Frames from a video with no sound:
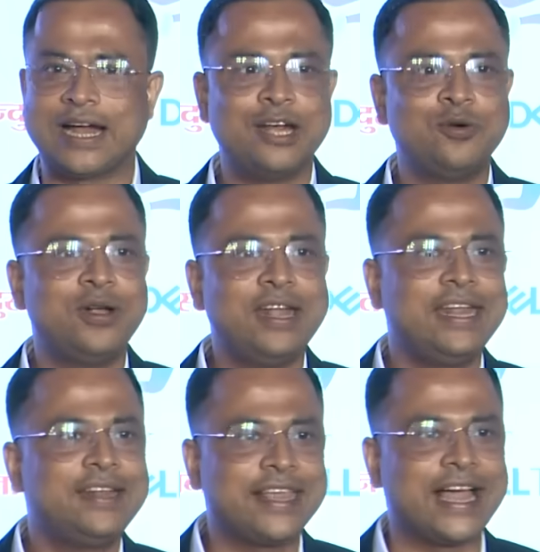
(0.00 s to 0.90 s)
that I don't
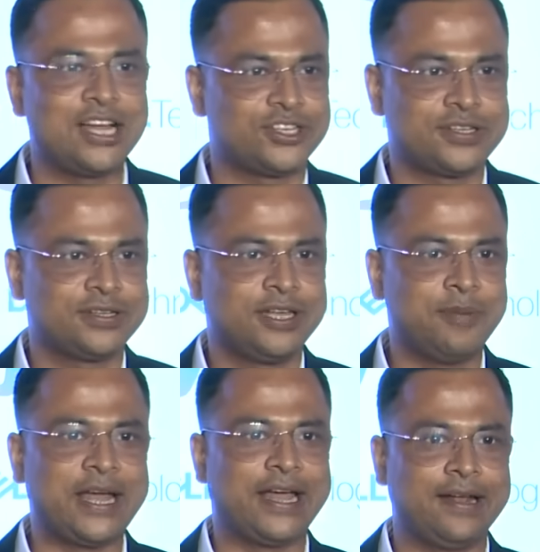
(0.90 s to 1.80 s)
need cash
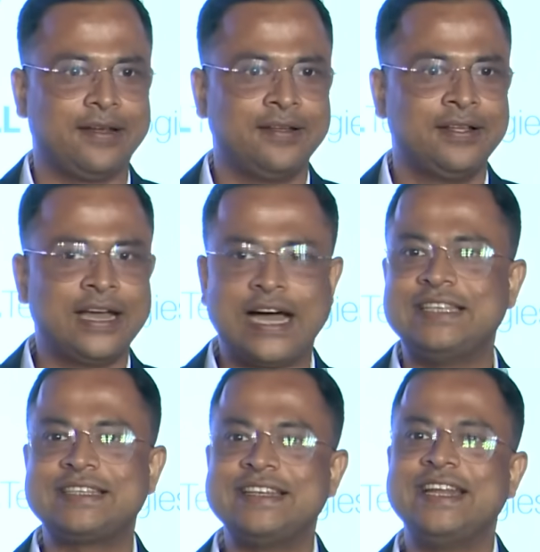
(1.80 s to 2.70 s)
in my hand.
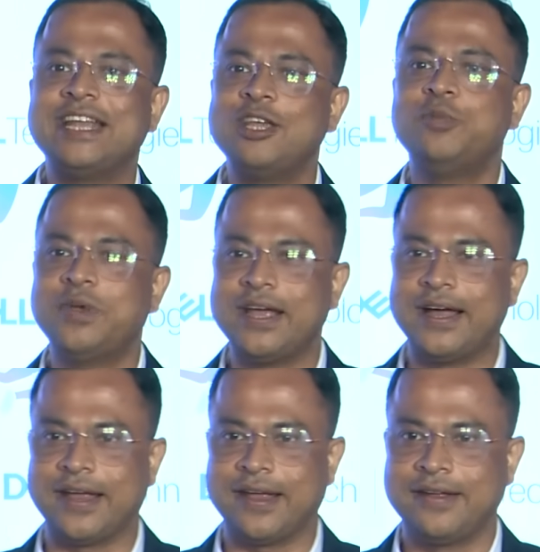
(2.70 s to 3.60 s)
I just need a
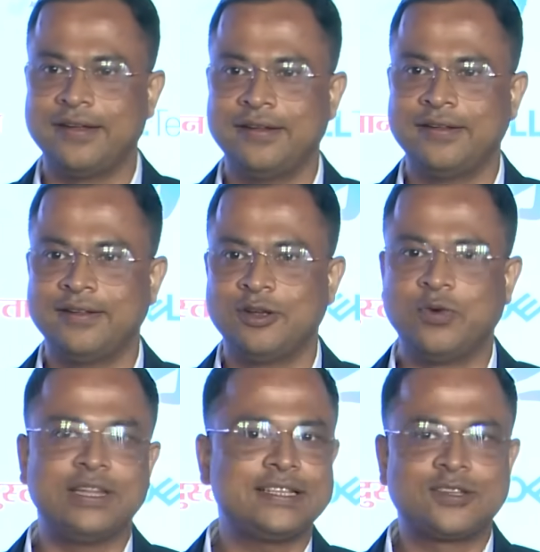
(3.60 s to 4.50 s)
UPI,
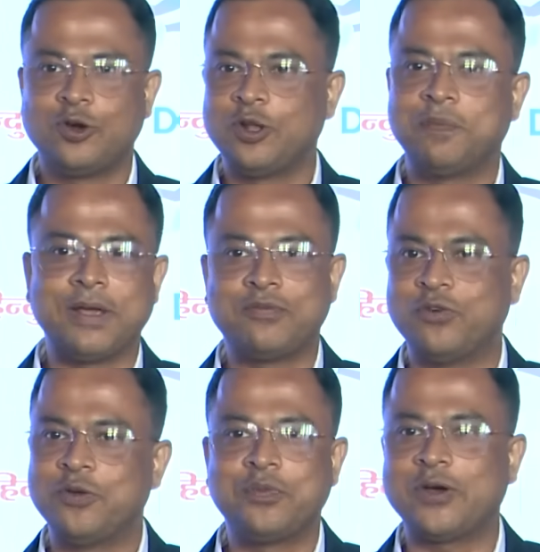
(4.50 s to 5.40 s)
whether it's Google Pay,
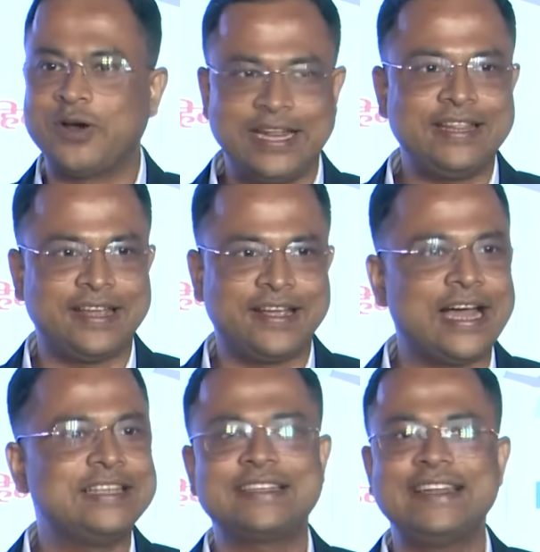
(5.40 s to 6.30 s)
Phone Pay, or
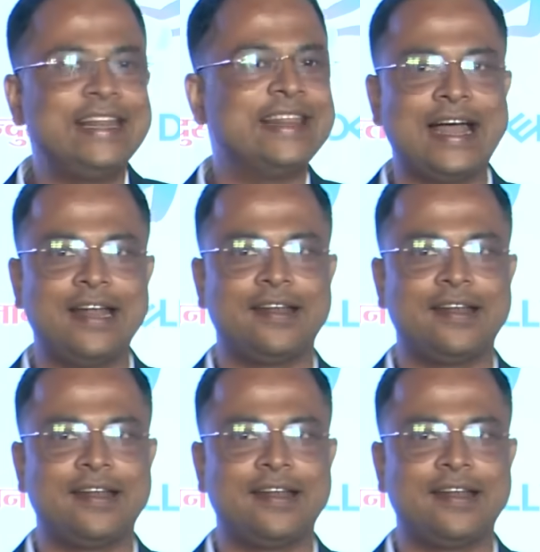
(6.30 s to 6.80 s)
anything. I just need